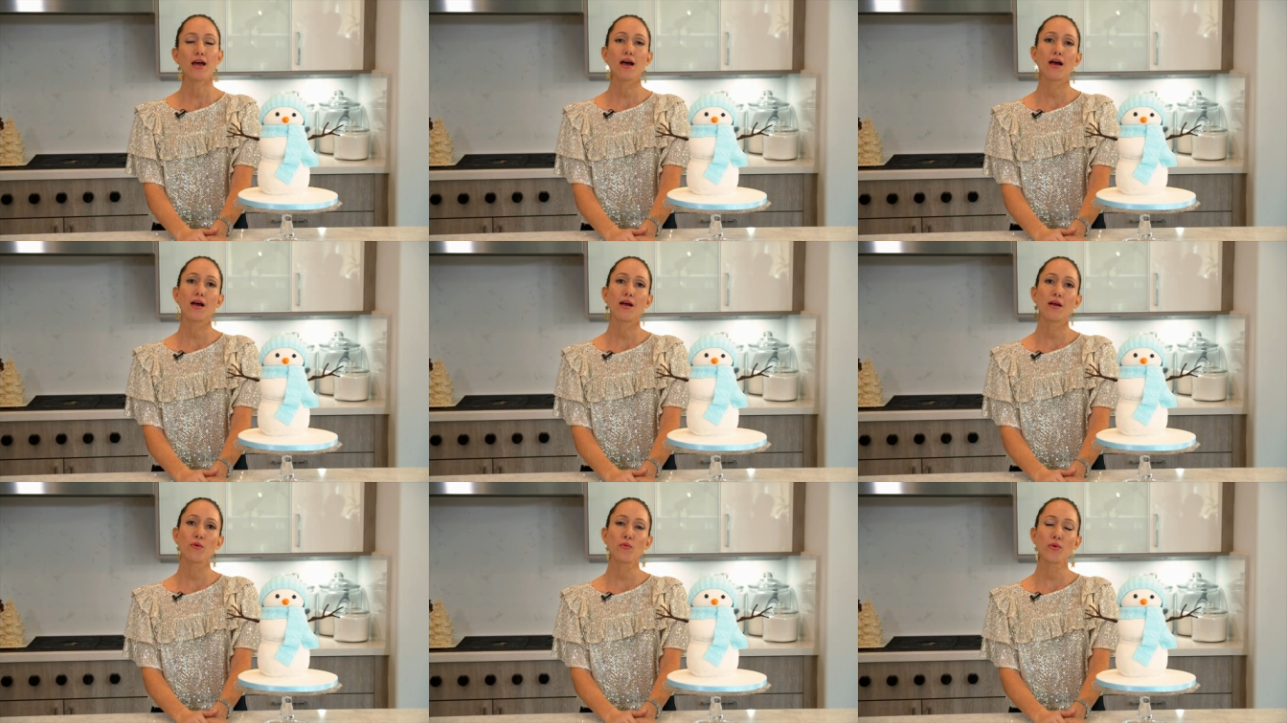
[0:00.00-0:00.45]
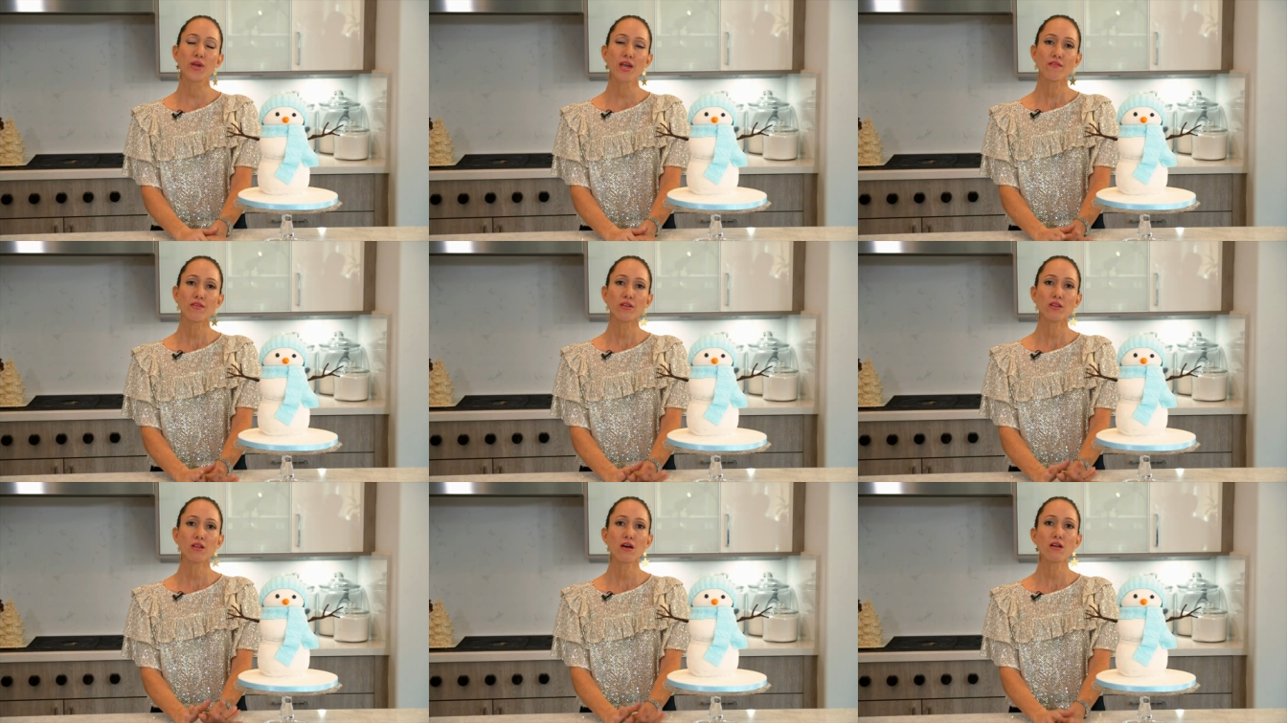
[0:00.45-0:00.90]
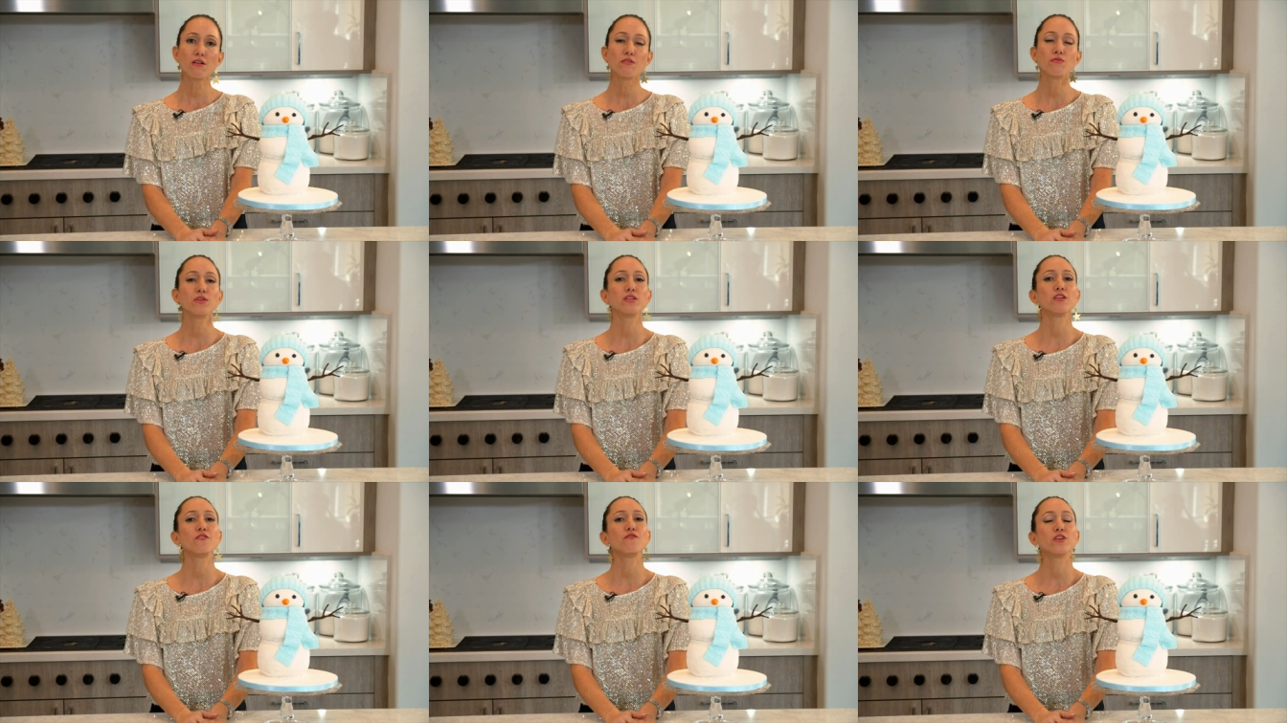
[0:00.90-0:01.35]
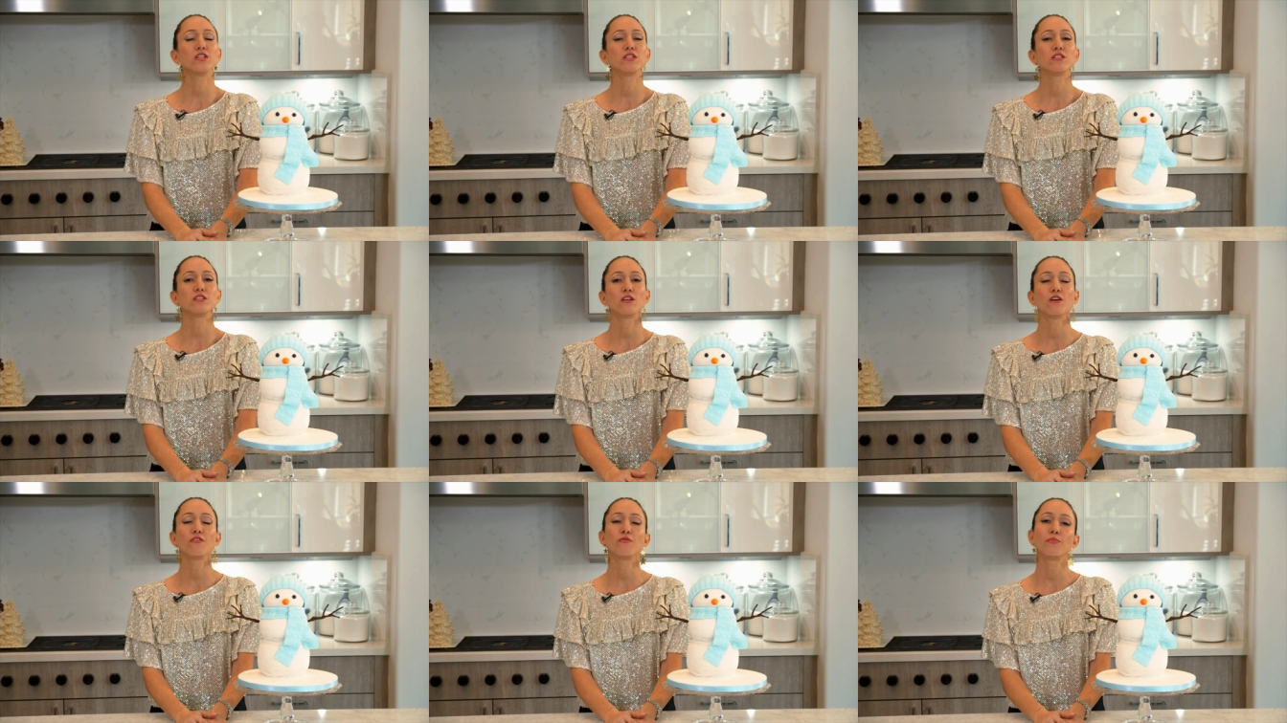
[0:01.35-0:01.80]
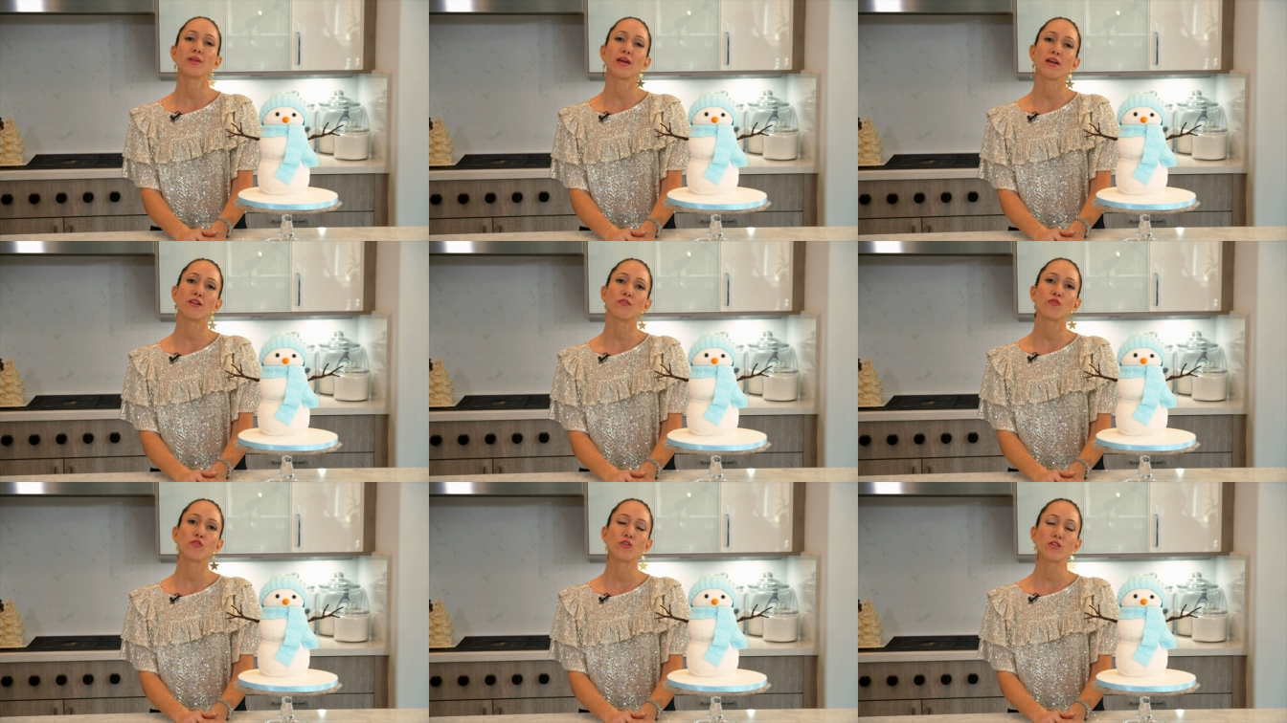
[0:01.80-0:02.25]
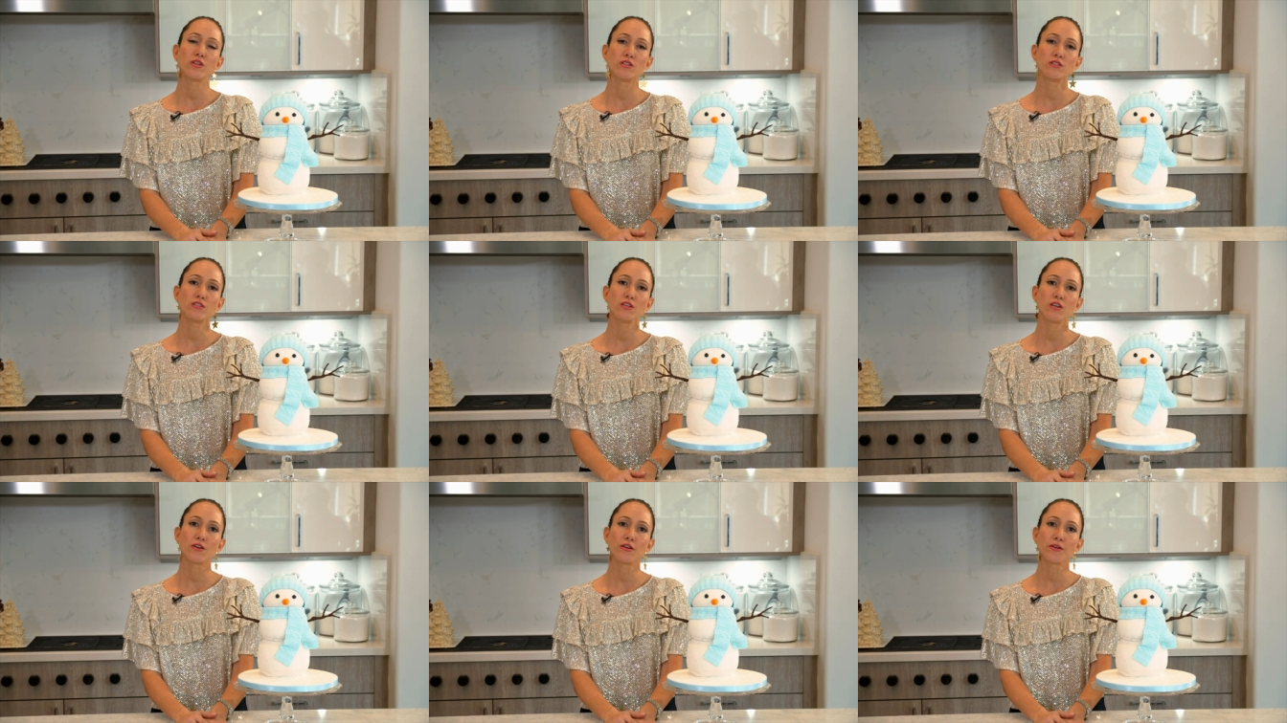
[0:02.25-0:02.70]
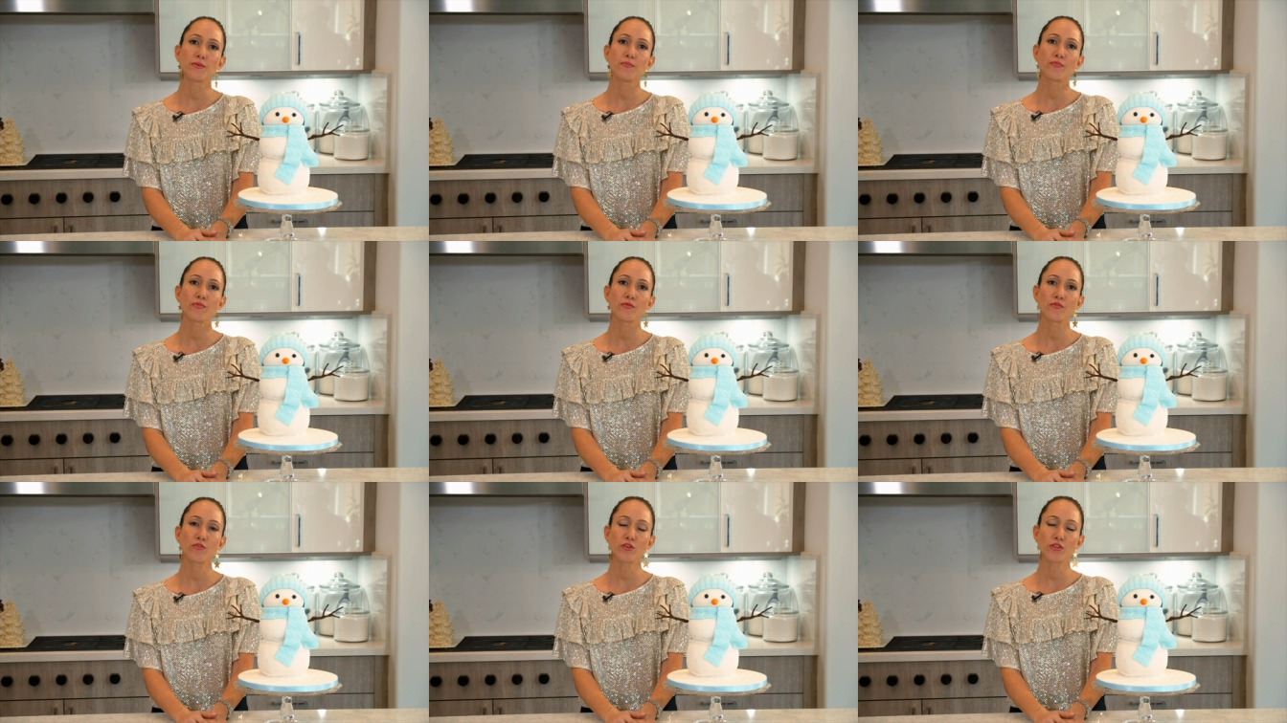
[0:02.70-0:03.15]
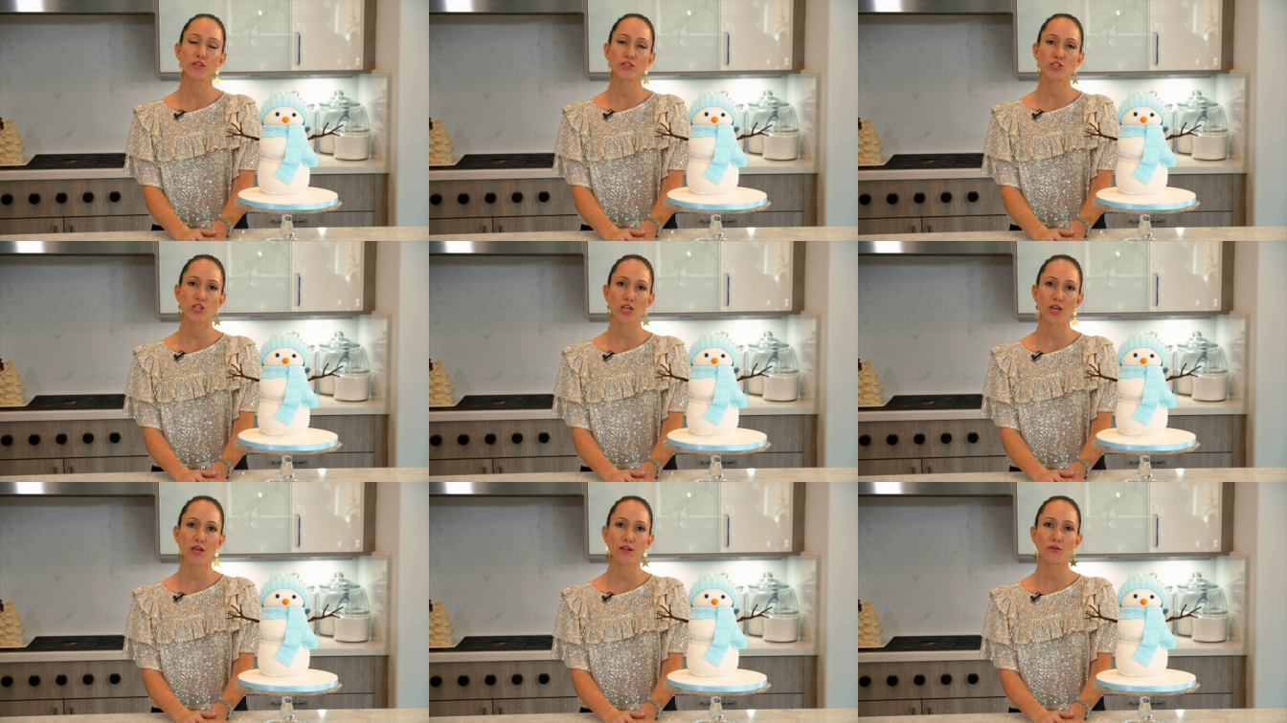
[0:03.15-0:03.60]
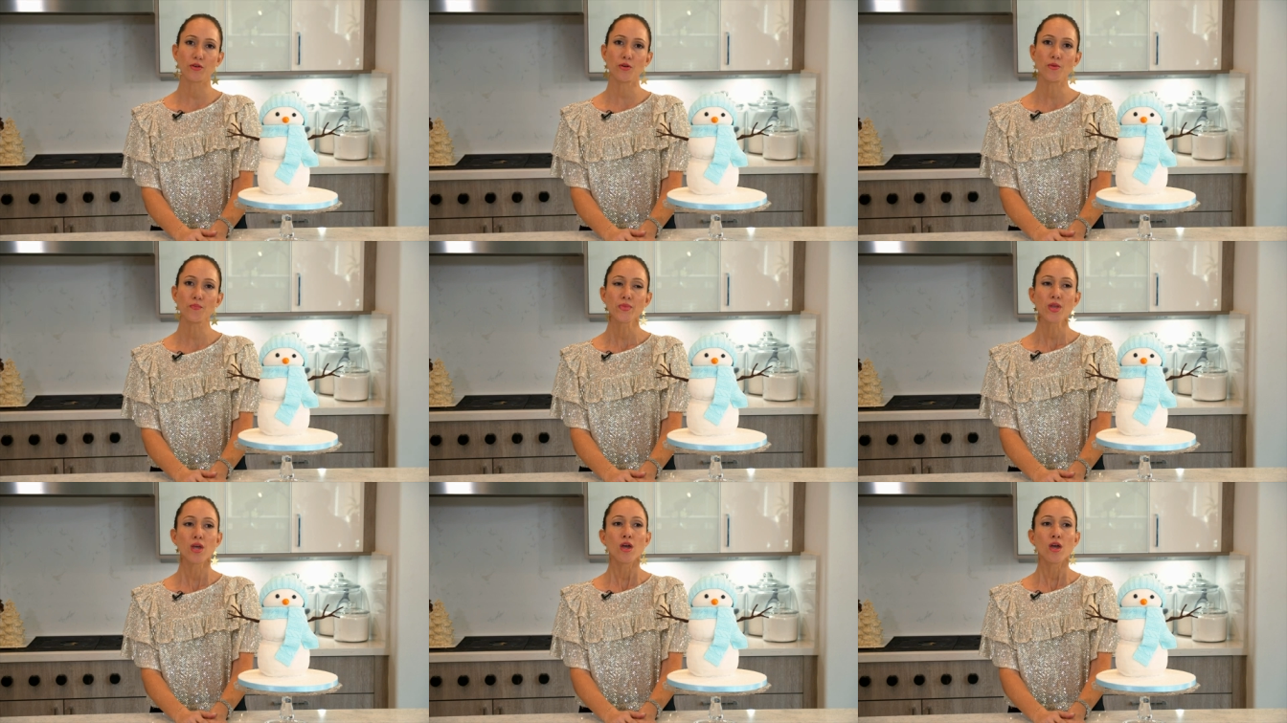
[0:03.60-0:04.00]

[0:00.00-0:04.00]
uh, we have a lot of really fun stuff planned for this year for the channel.